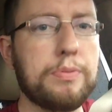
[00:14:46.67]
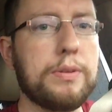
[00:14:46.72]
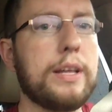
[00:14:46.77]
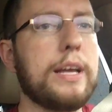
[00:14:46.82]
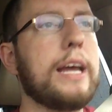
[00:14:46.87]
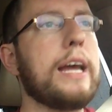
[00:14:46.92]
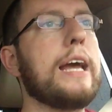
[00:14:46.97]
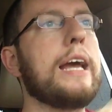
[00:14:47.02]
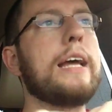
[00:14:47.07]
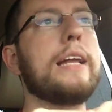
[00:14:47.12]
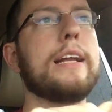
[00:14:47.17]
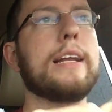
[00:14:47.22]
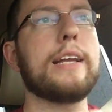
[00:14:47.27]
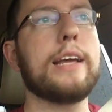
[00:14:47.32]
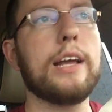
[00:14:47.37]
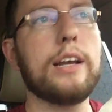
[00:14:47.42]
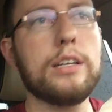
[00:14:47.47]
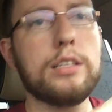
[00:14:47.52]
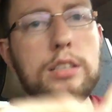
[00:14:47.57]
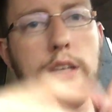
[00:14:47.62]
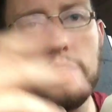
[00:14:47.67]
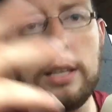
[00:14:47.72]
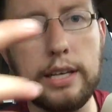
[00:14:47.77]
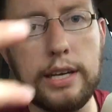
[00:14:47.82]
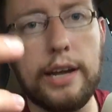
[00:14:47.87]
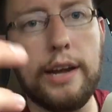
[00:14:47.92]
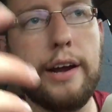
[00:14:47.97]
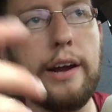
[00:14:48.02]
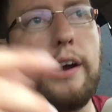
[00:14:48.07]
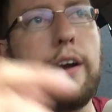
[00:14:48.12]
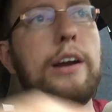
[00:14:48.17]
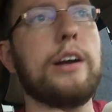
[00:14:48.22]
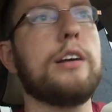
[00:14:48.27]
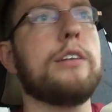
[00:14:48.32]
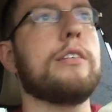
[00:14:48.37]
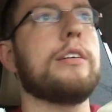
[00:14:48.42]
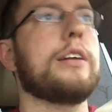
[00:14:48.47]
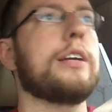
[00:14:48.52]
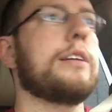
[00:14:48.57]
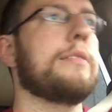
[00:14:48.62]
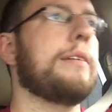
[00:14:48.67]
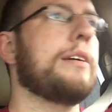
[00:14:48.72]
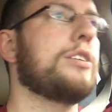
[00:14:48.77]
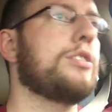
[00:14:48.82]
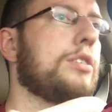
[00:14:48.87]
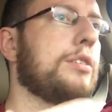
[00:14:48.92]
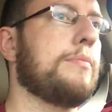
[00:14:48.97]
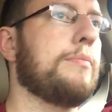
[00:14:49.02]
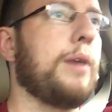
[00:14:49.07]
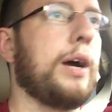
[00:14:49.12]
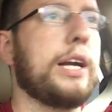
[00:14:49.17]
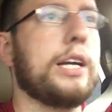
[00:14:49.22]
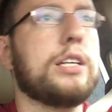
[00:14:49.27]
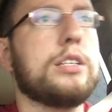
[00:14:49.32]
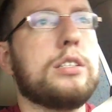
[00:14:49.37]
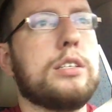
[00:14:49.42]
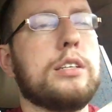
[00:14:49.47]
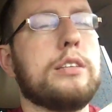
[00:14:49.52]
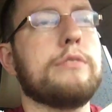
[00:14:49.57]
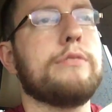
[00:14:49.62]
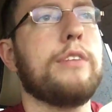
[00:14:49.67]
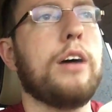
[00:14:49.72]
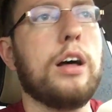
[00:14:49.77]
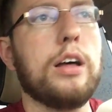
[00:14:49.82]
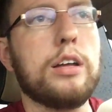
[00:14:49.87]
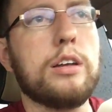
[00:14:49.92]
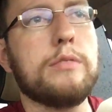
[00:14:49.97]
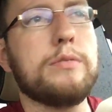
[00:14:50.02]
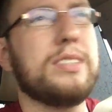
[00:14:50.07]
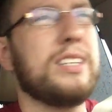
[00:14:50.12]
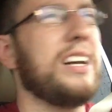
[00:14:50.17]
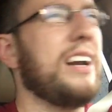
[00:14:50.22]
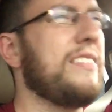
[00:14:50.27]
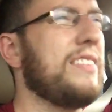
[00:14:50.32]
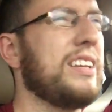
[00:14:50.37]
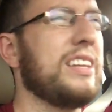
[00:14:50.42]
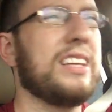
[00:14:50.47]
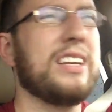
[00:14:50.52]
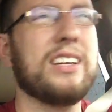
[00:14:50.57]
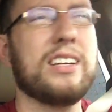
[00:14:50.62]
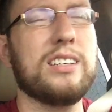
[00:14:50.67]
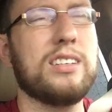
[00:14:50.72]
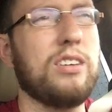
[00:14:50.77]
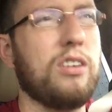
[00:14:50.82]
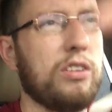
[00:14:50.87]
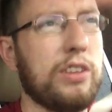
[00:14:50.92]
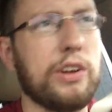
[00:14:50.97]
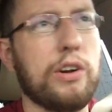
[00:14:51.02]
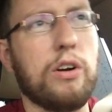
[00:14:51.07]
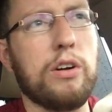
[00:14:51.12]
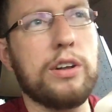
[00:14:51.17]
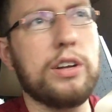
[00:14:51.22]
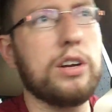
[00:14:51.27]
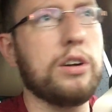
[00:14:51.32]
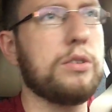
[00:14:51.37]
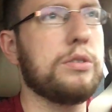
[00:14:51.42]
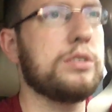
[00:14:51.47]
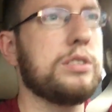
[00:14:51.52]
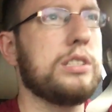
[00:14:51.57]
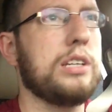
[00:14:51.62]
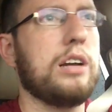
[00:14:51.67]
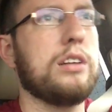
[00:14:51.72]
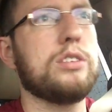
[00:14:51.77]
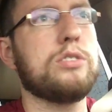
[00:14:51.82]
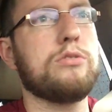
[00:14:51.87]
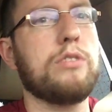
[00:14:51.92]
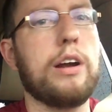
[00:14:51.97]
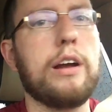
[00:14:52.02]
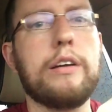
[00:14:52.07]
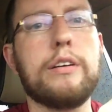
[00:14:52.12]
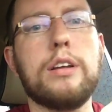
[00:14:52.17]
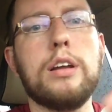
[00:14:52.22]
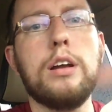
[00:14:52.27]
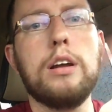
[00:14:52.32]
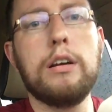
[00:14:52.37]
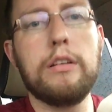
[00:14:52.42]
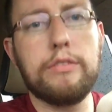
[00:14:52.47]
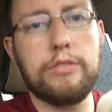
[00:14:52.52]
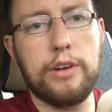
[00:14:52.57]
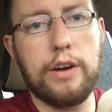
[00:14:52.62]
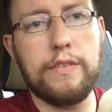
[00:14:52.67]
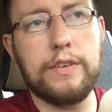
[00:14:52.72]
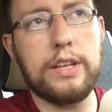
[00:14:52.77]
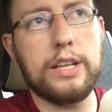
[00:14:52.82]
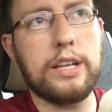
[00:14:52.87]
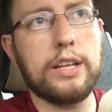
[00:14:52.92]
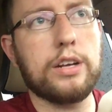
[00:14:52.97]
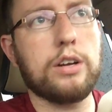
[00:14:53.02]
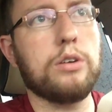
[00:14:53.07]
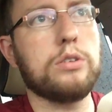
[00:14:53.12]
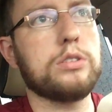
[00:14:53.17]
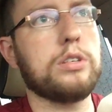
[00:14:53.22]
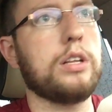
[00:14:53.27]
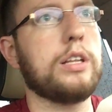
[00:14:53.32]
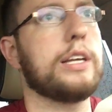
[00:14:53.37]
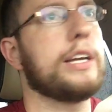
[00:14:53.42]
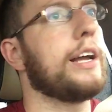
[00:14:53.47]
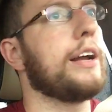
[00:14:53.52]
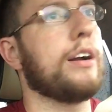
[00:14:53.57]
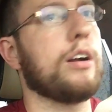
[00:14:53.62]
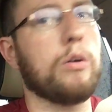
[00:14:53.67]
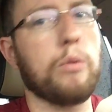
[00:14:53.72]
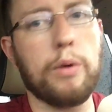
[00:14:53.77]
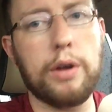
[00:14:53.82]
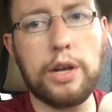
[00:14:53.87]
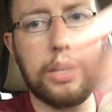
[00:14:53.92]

played and get us on the air and make sure the mics and the volumes and everything, all the audio sounds right for everything that goes on the air. What